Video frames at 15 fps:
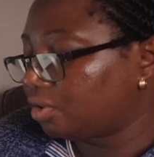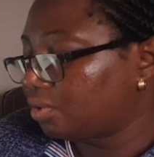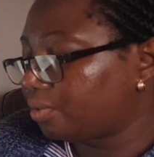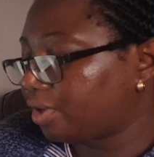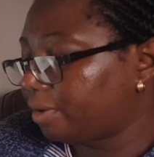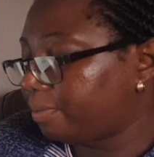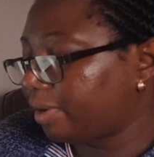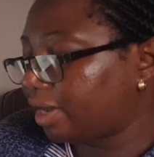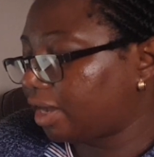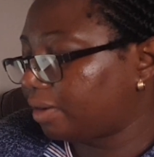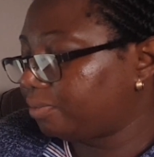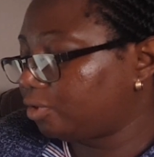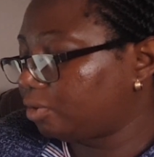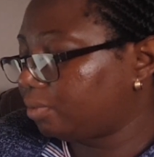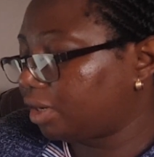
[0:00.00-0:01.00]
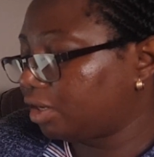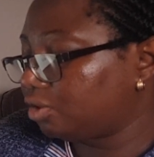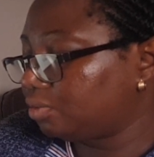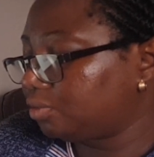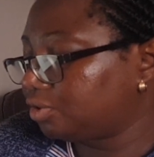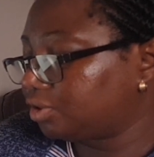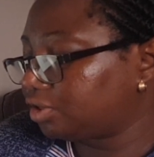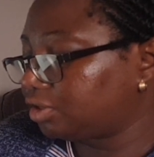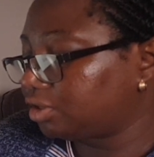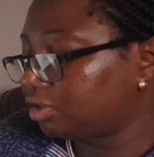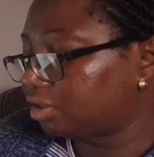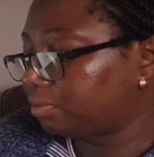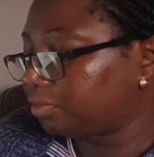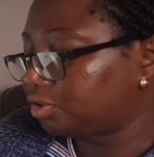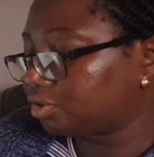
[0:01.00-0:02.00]
whereby abnormal immune
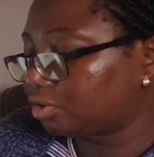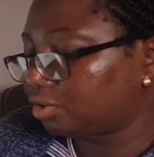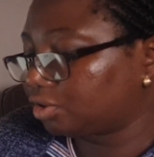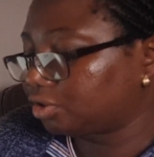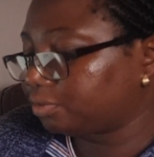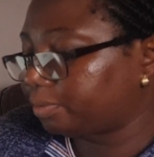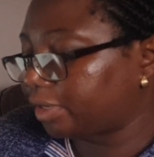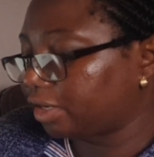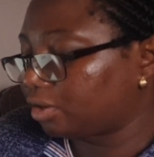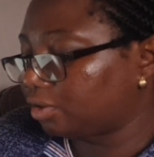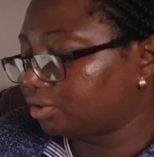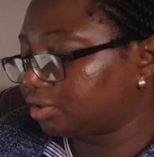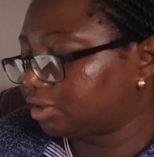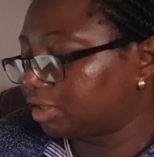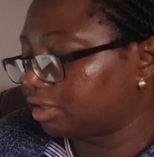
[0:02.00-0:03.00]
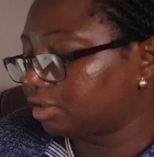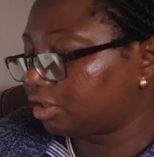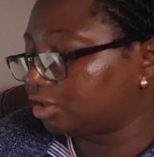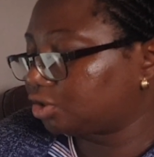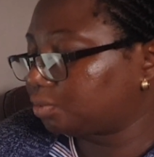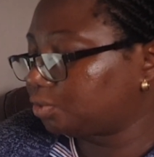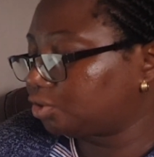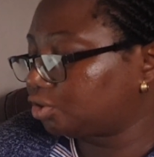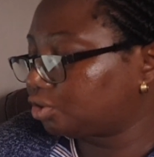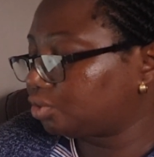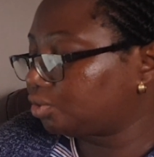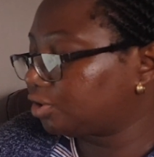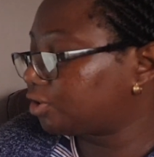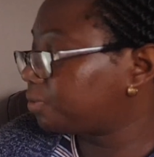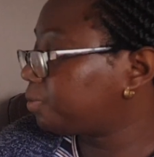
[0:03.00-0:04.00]
system is caused by constant exposure
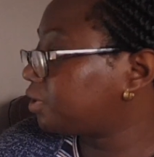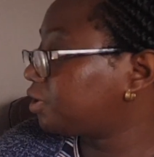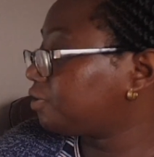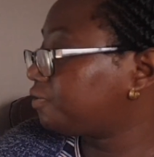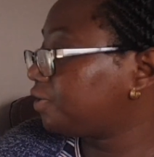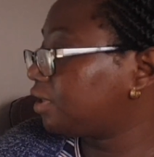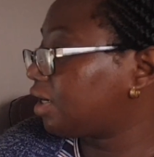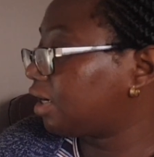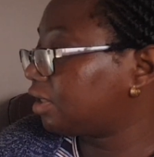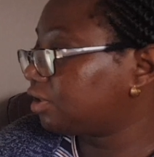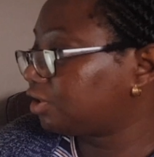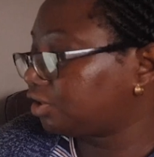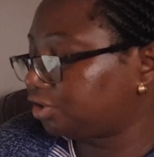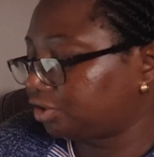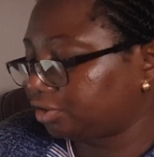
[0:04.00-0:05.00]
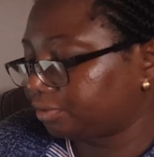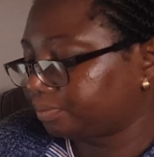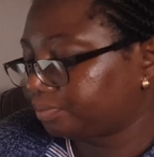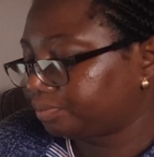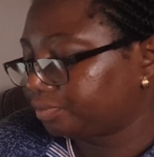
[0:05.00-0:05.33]
to a specific antigen.